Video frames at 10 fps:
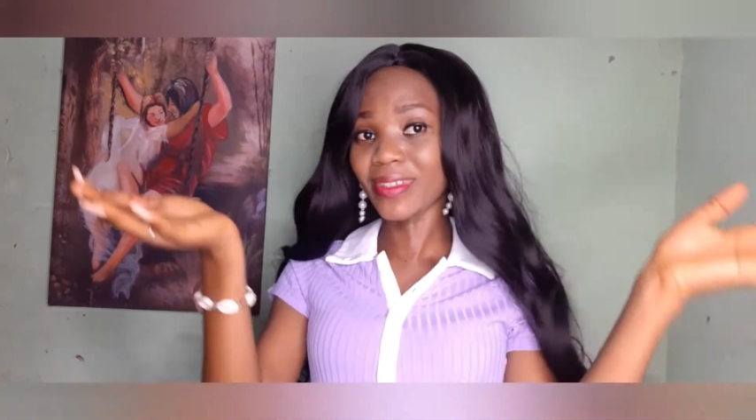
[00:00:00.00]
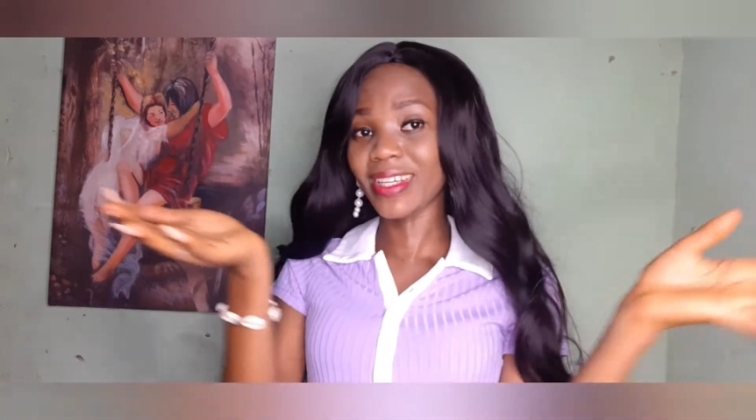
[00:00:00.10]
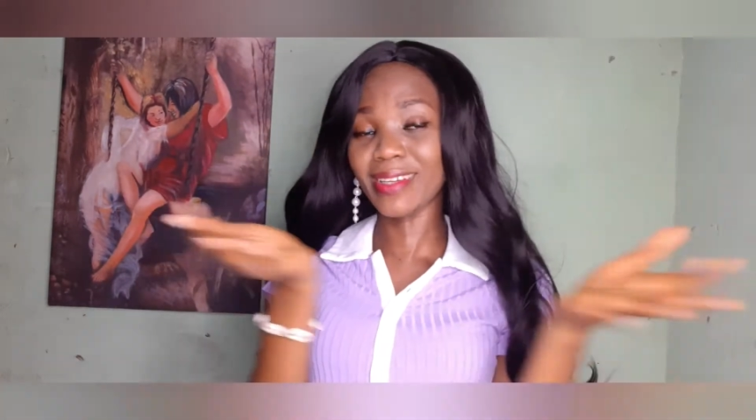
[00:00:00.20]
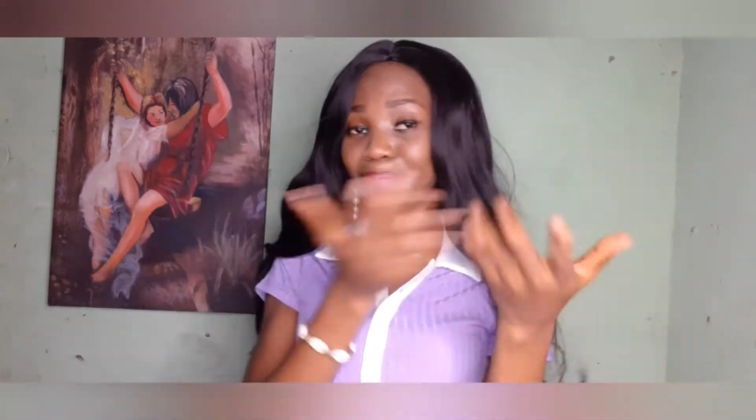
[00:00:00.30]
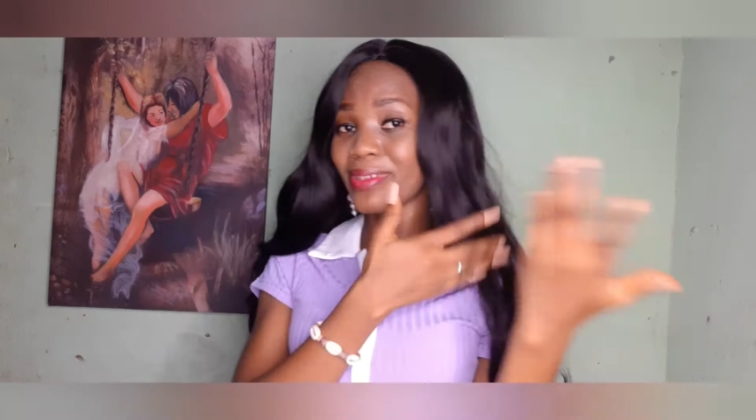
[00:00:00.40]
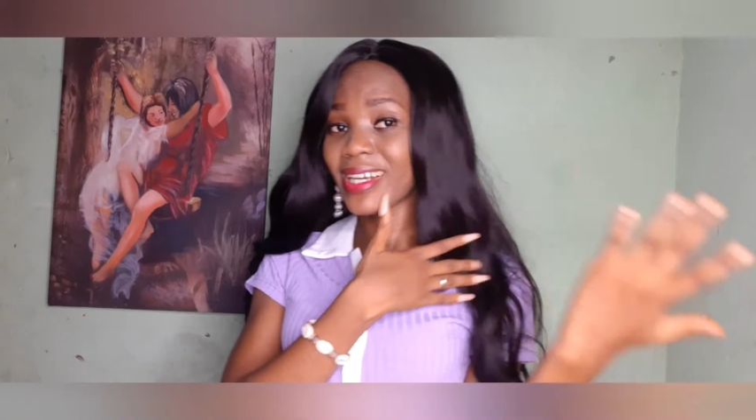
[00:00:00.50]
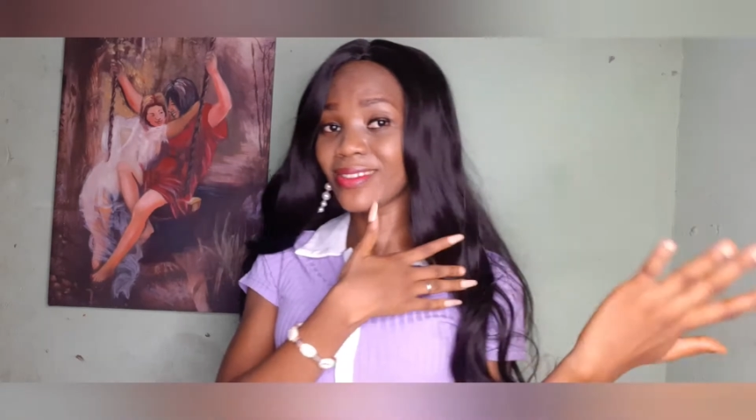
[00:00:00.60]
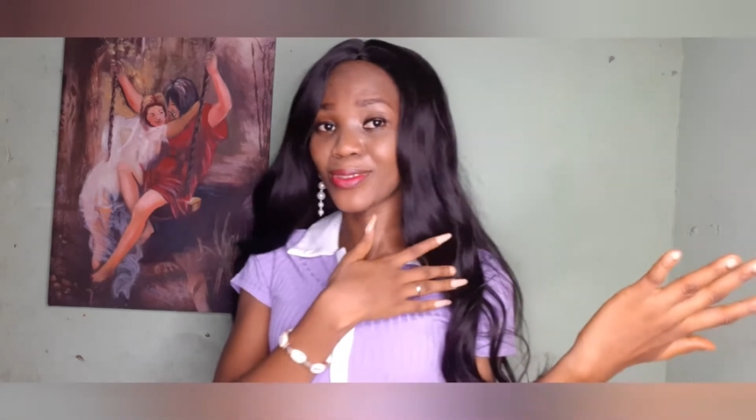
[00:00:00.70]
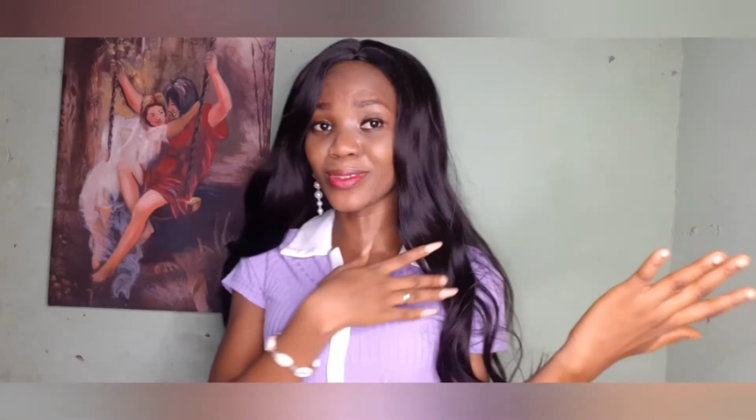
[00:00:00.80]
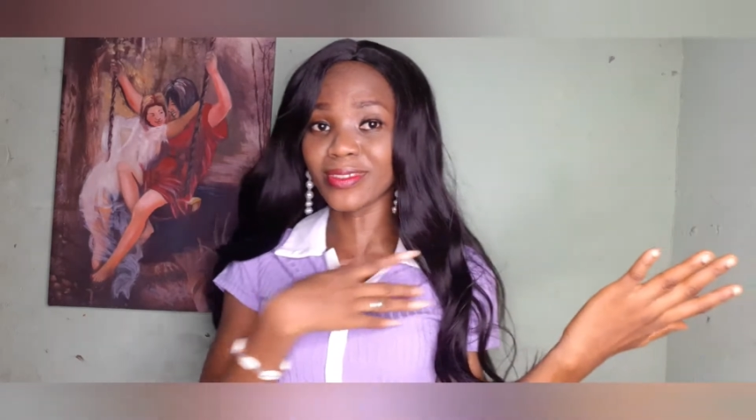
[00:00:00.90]
a
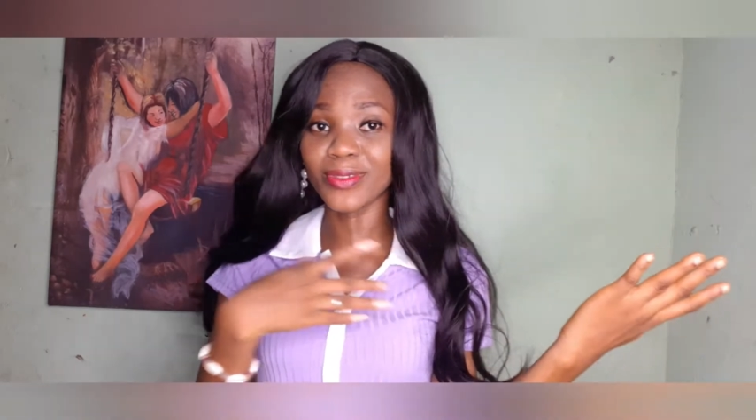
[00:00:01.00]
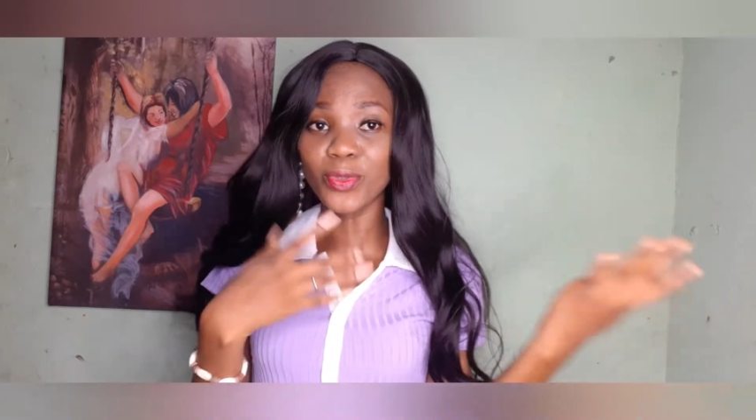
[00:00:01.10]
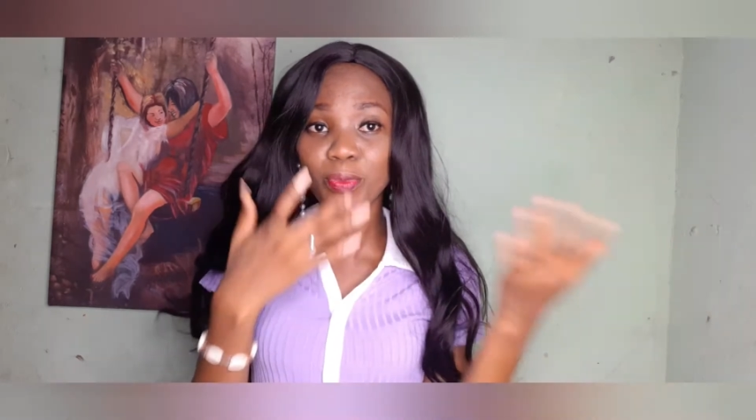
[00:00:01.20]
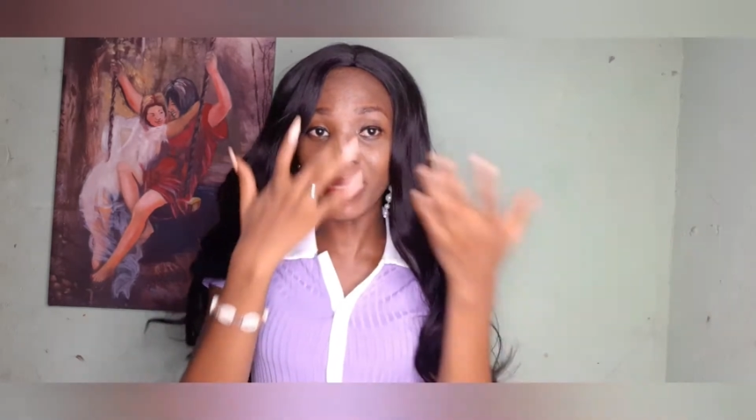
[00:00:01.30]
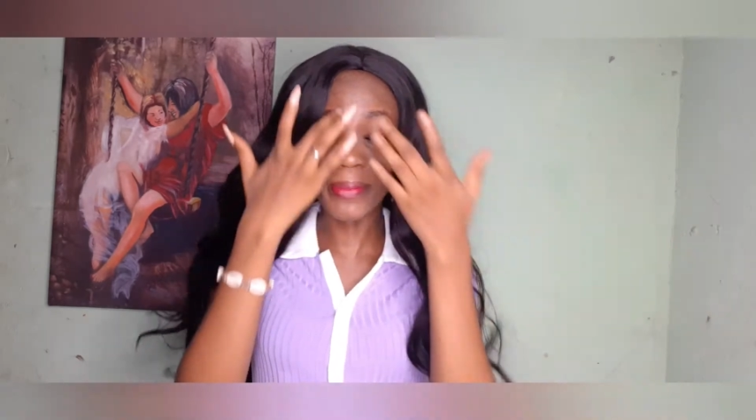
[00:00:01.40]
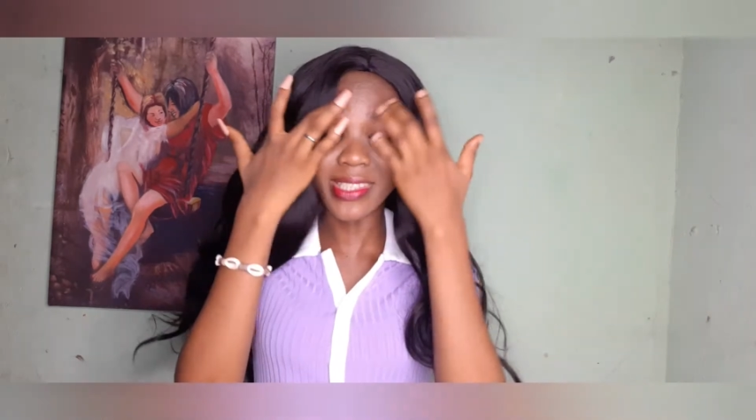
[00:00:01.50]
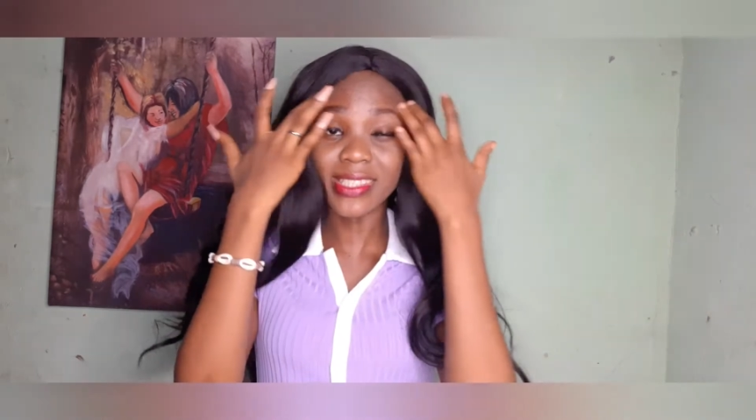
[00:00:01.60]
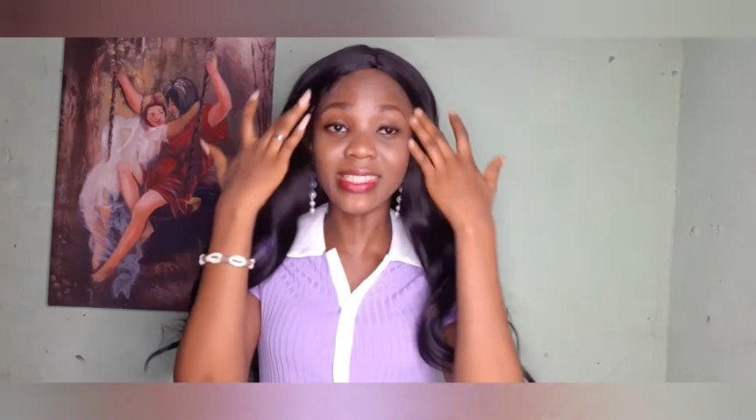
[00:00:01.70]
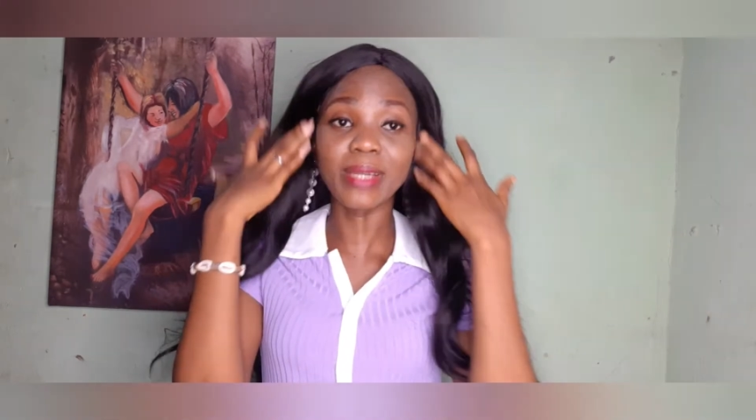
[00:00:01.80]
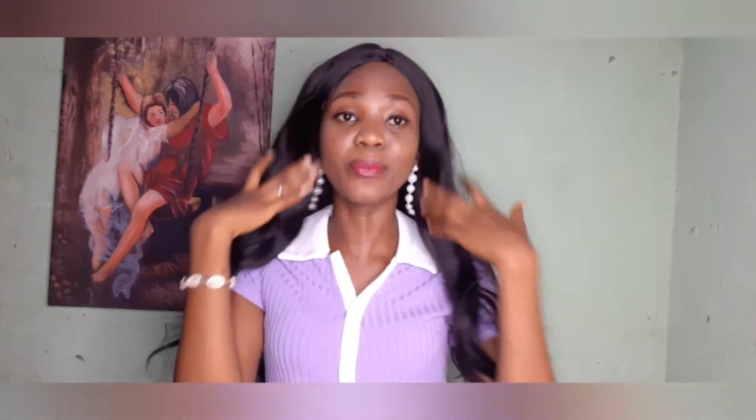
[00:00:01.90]
brand on google my
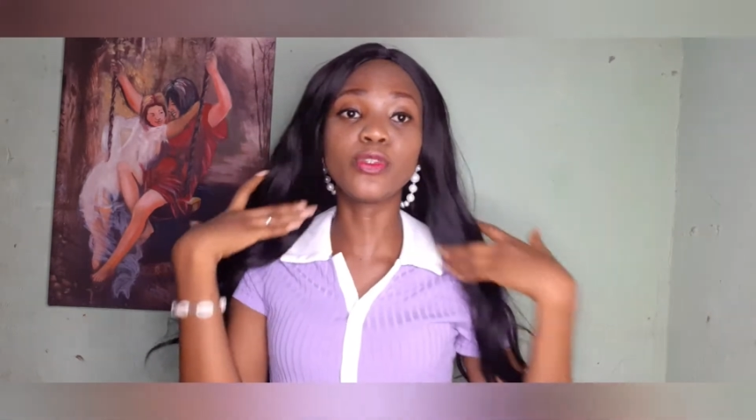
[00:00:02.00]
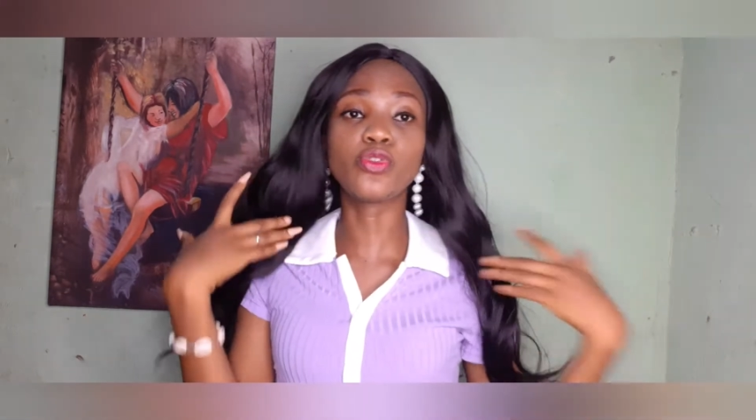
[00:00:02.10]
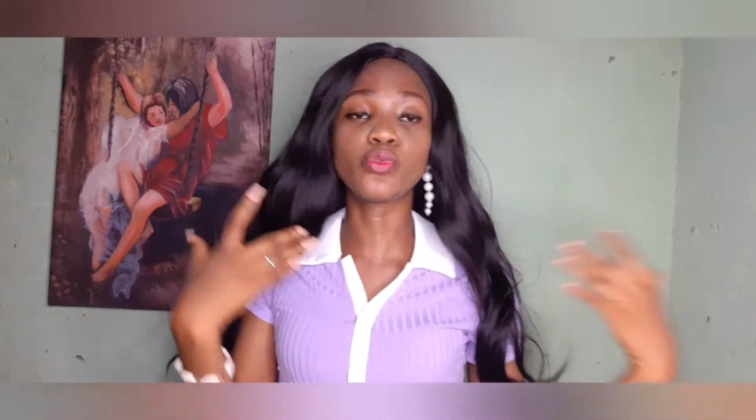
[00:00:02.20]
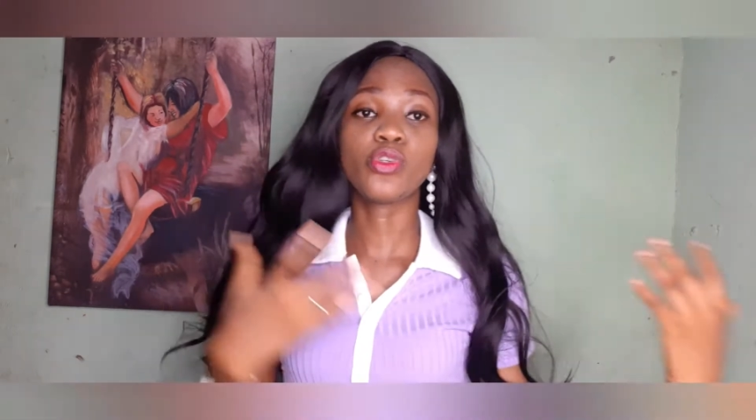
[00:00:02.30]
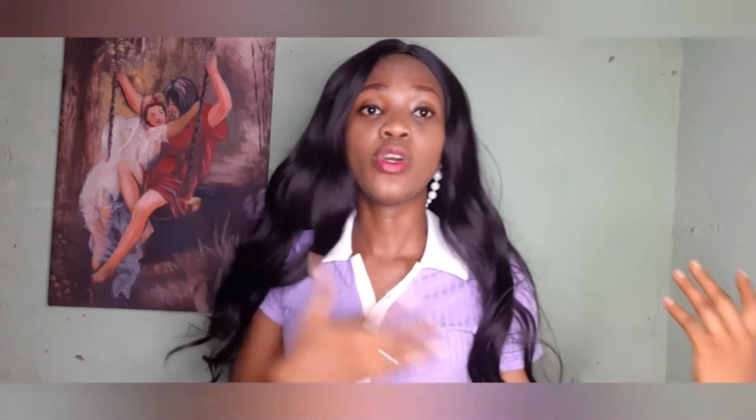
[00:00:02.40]
business i'm going to